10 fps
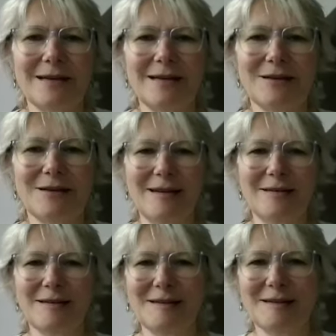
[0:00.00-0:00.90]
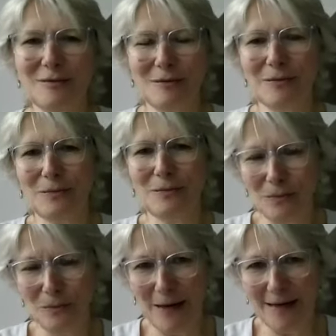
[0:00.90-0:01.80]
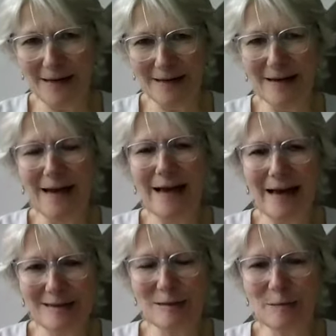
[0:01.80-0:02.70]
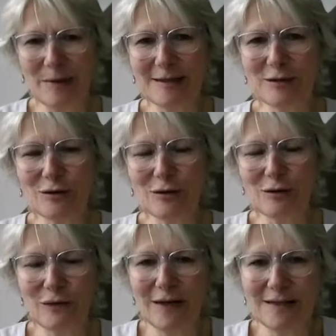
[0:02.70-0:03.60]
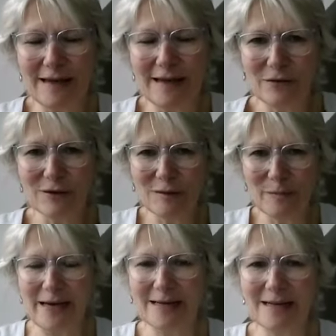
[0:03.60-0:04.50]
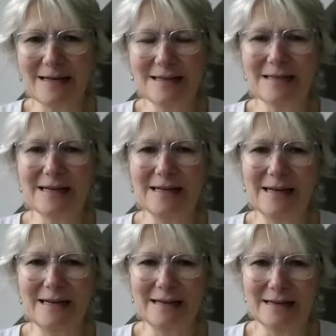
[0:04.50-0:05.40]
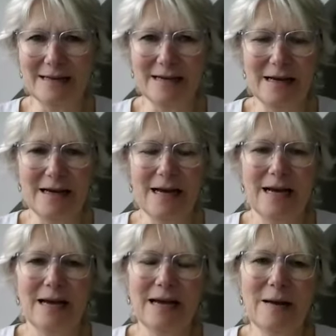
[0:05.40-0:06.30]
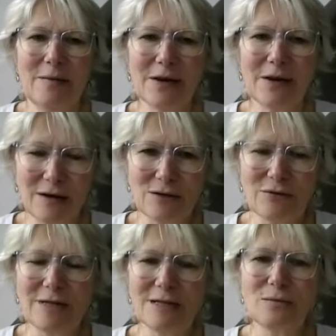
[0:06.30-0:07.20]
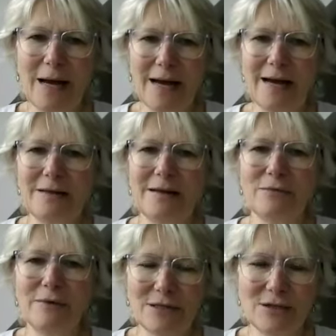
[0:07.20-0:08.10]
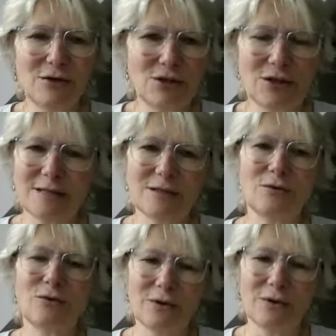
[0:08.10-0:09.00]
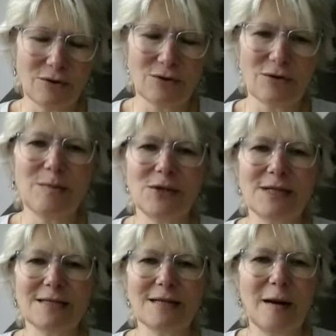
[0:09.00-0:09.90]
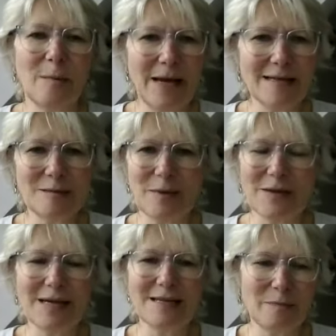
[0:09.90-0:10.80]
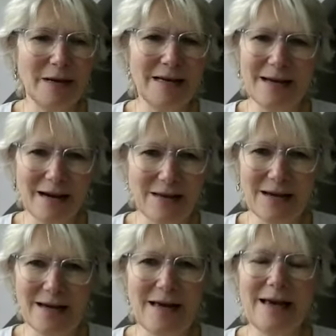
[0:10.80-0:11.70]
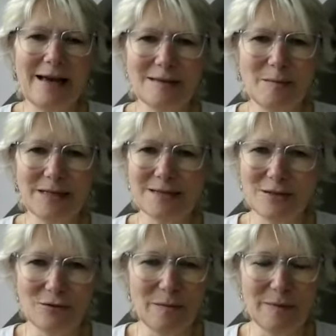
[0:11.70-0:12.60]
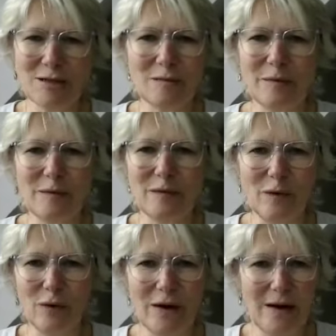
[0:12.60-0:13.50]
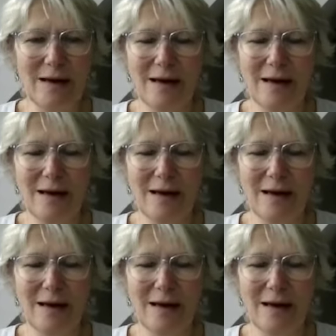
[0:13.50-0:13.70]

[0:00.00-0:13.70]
thank you, Nathan. So one aspect of a diverse panel is clearly the countries where the researchers or the contributors are based, but there's many other aspects you mentioned before: